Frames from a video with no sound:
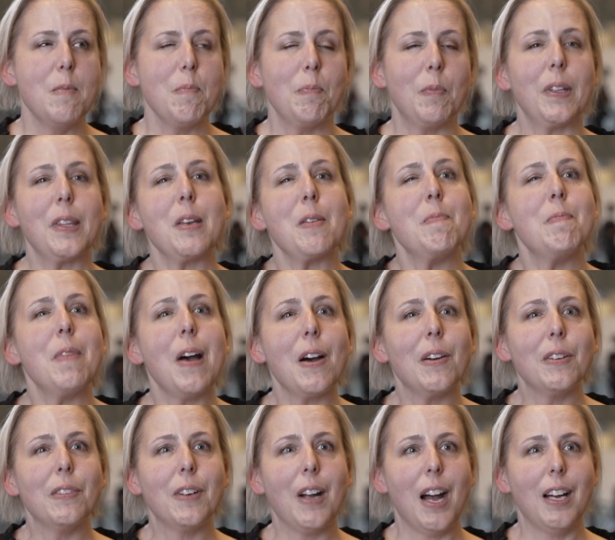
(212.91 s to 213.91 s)
But the
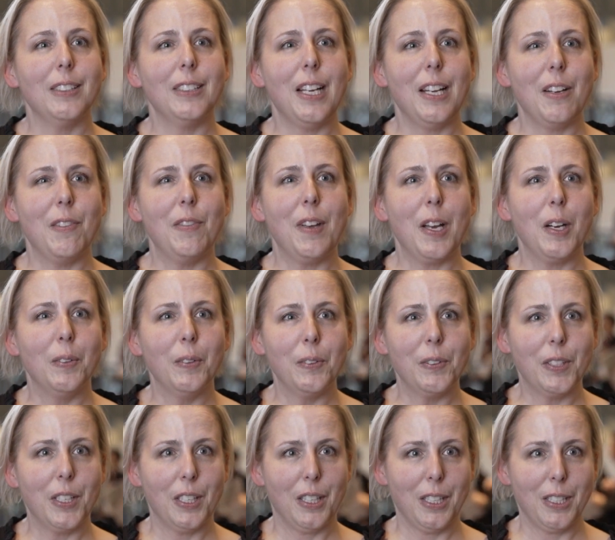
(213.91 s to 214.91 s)
amount of content available
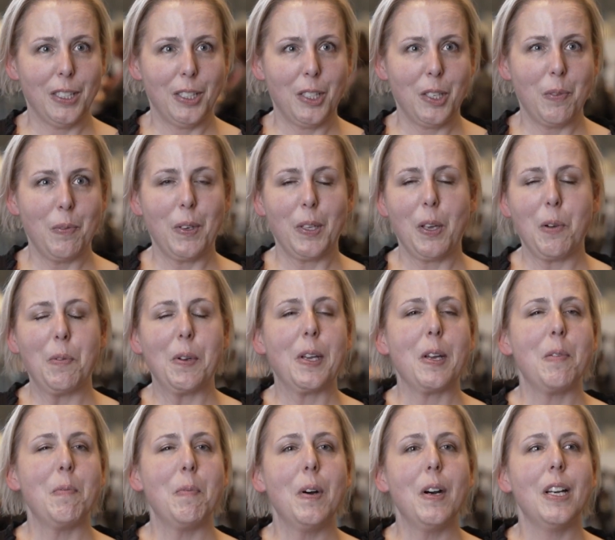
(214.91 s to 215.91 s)
to the consumer that we
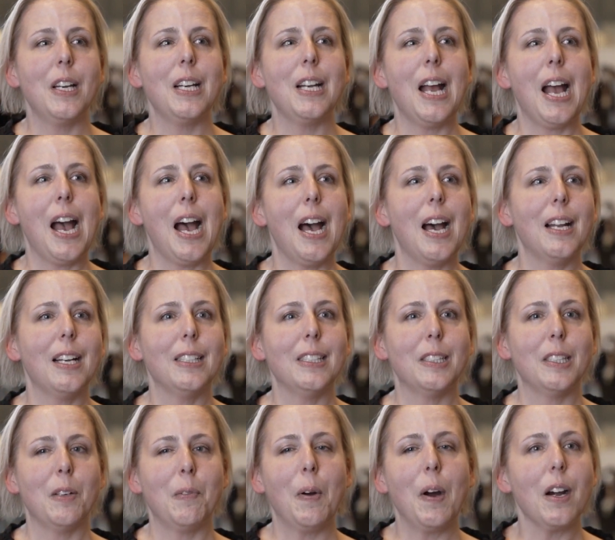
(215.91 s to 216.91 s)
can put an ad
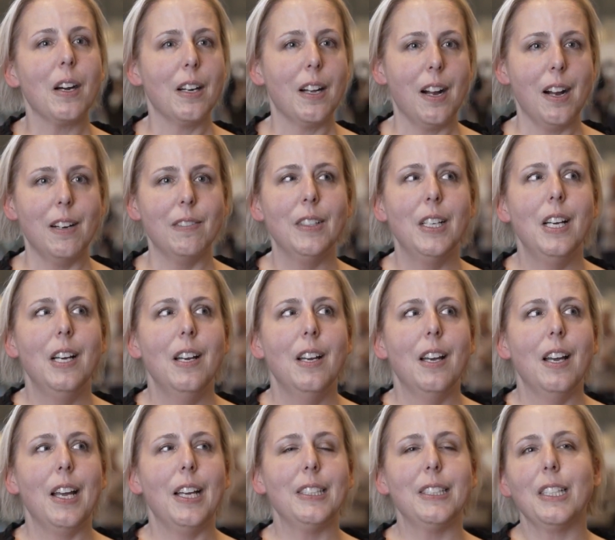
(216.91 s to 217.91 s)
as a part of
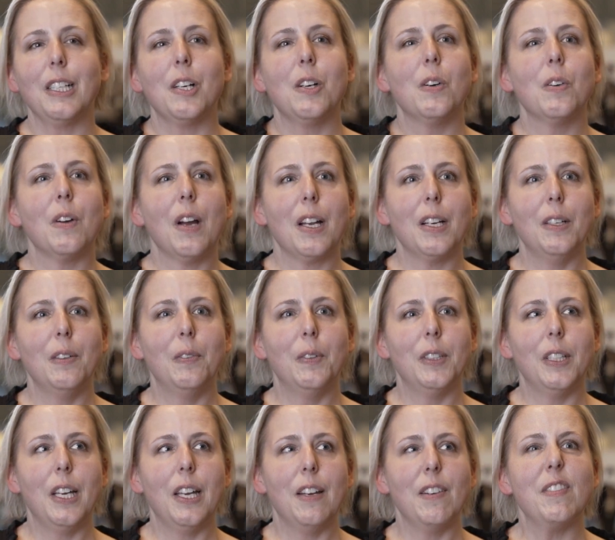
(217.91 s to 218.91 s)
is
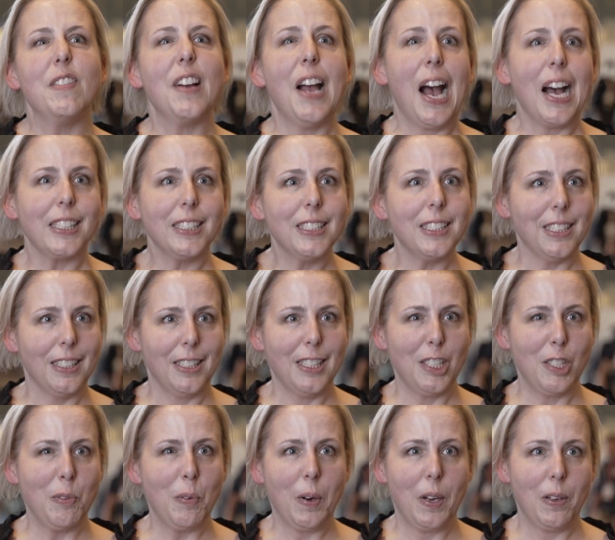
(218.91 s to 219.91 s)
incredibly vast at
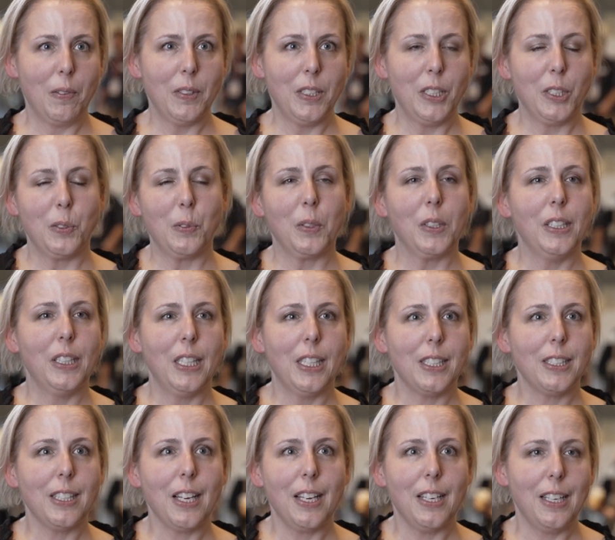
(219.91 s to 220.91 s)
this point, which is really
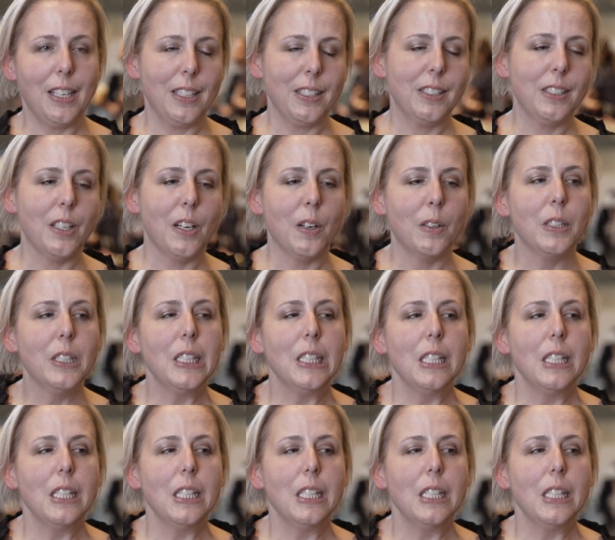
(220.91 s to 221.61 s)
exciting. So